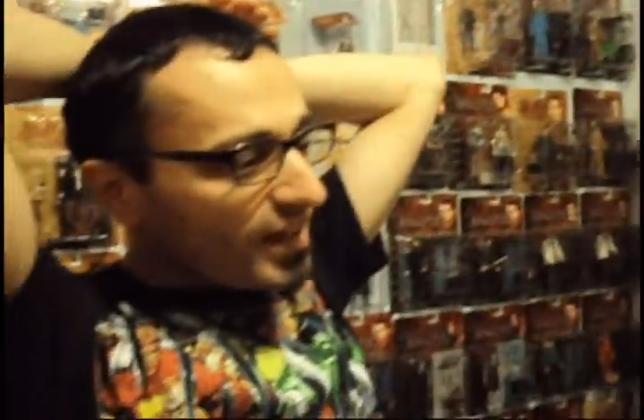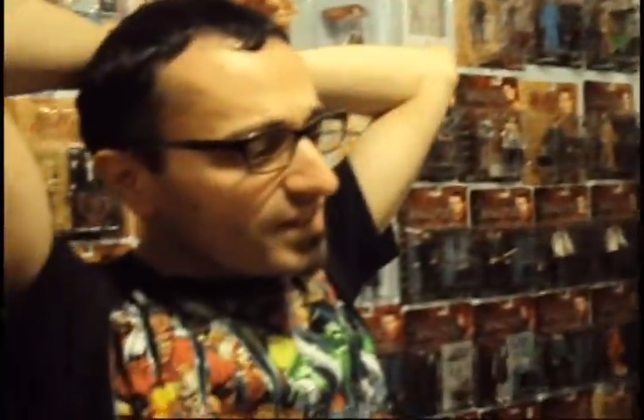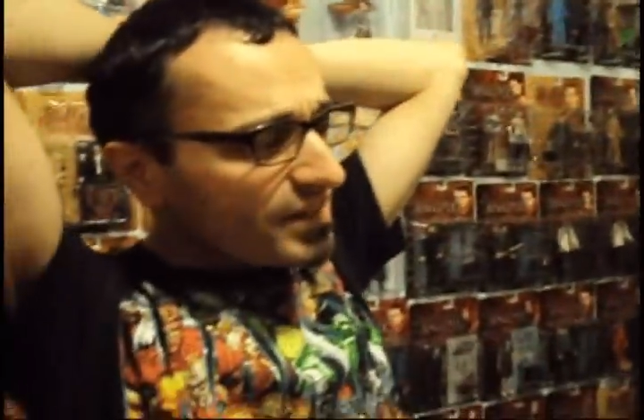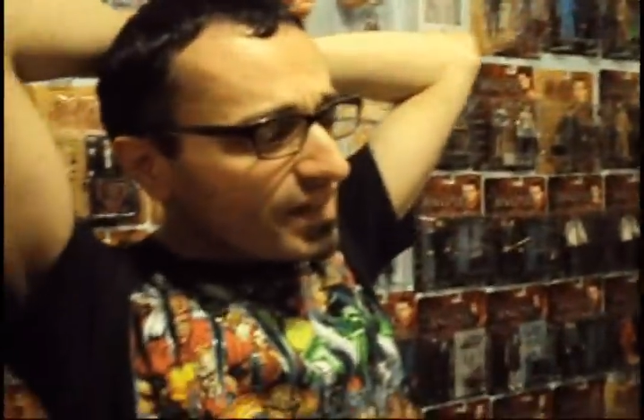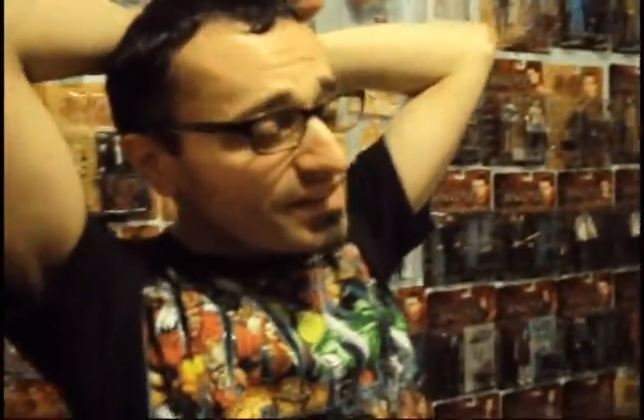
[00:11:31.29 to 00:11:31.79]

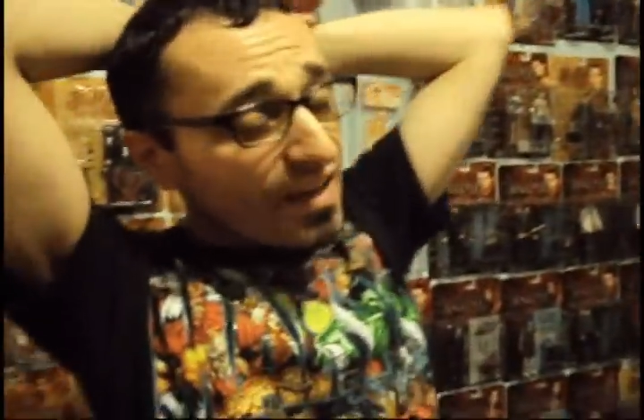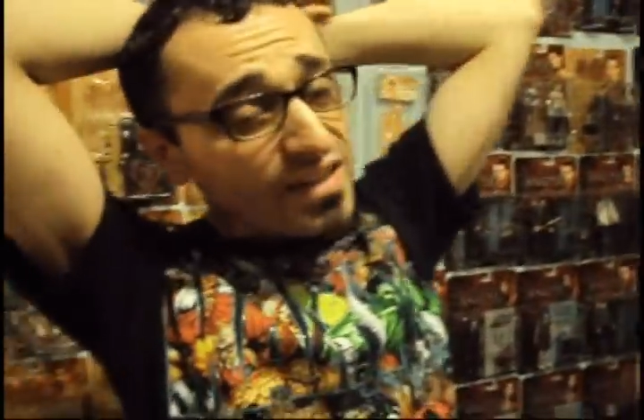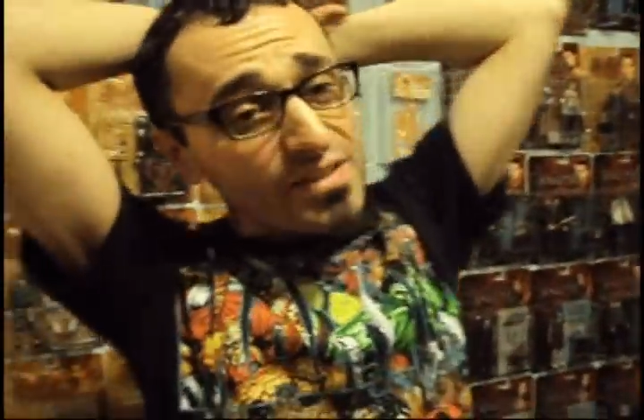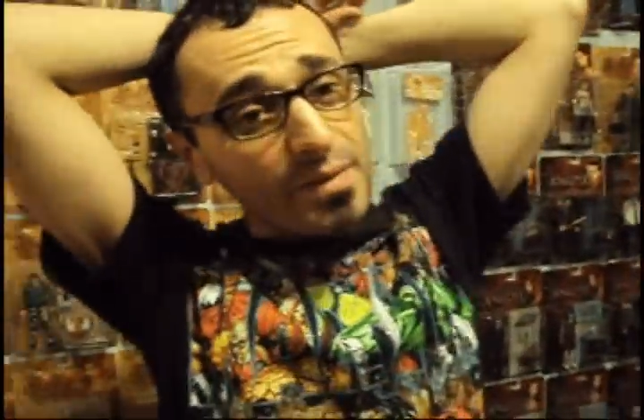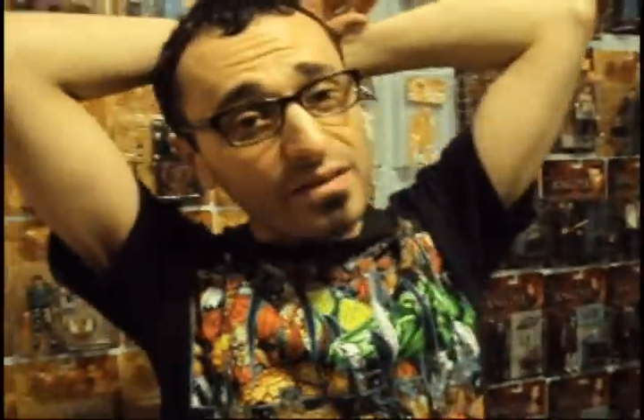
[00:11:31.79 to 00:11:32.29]
Giant
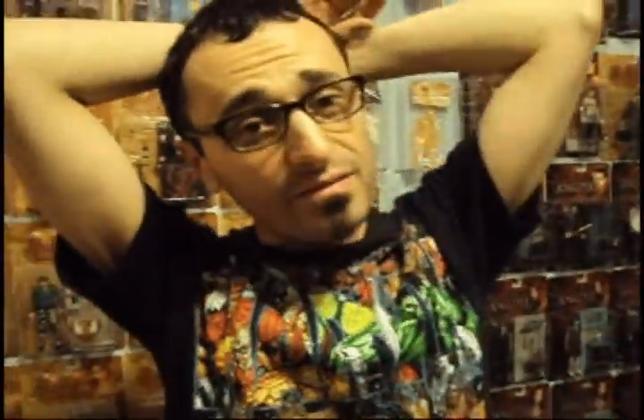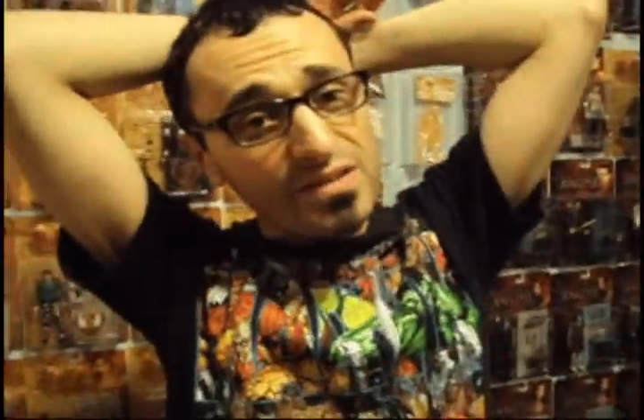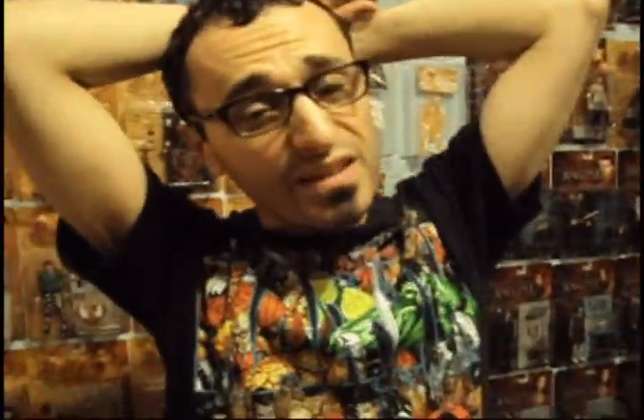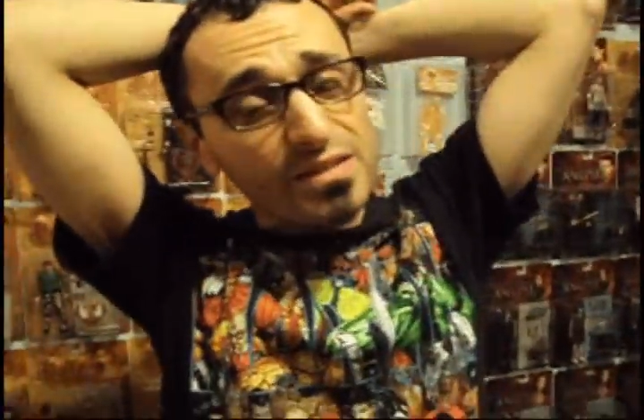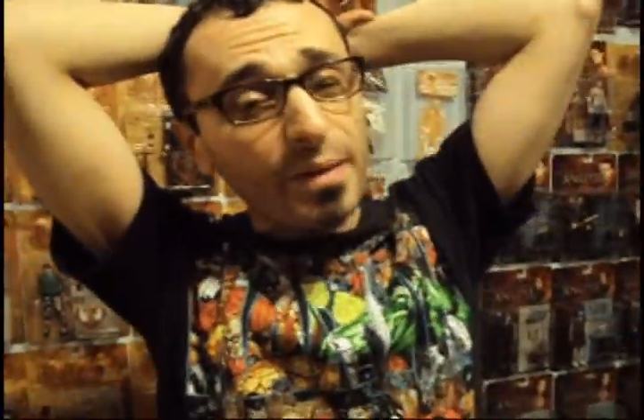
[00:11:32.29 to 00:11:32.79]
Size
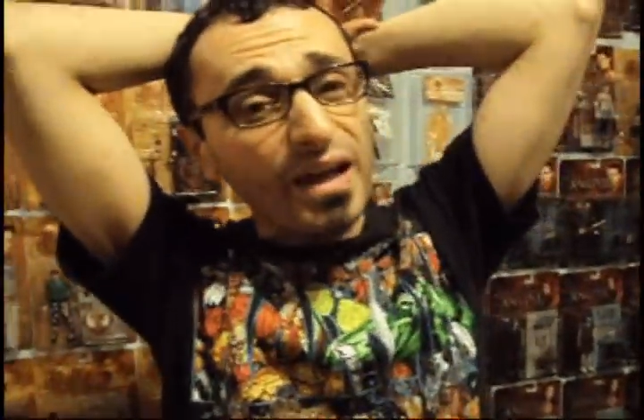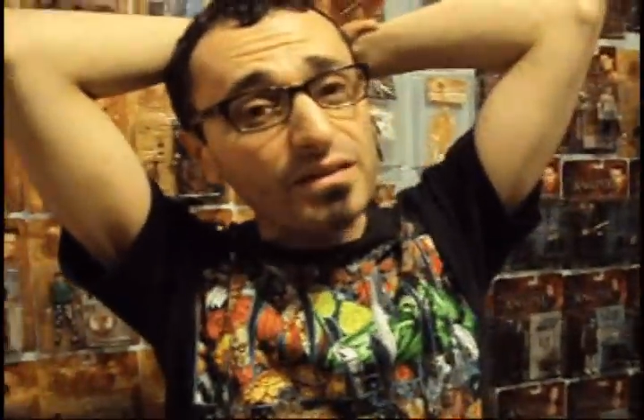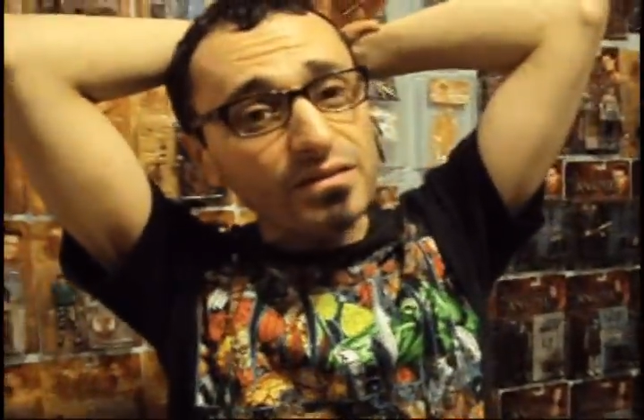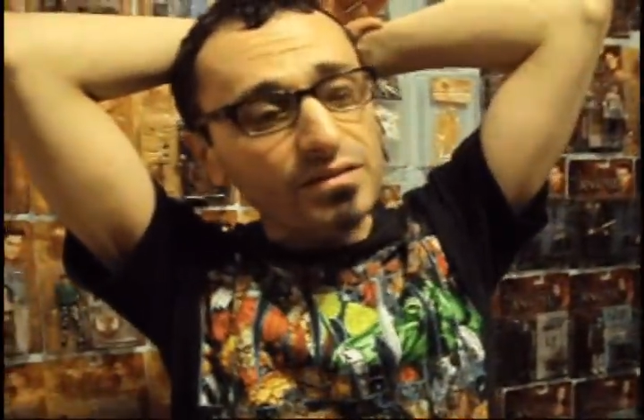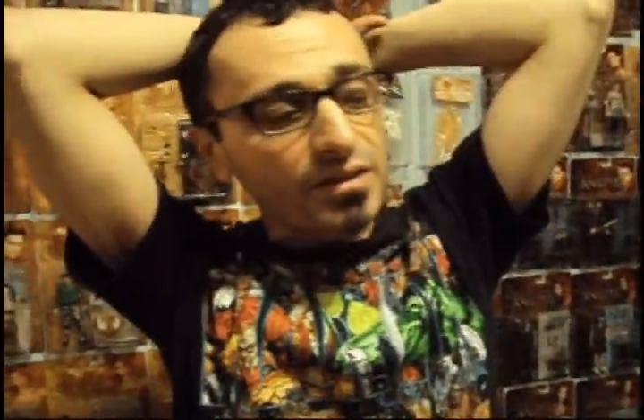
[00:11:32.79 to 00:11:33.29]
X-Men
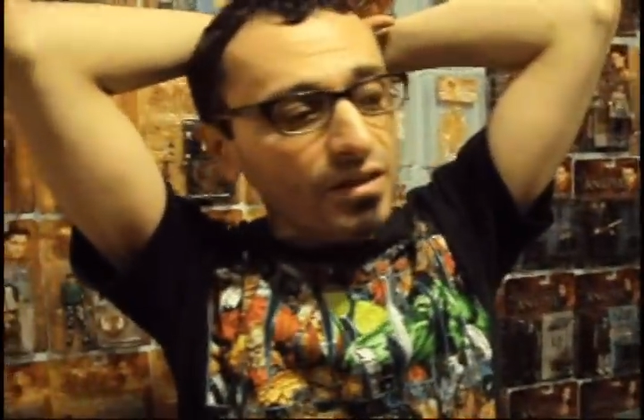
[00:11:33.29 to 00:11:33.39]
6-pack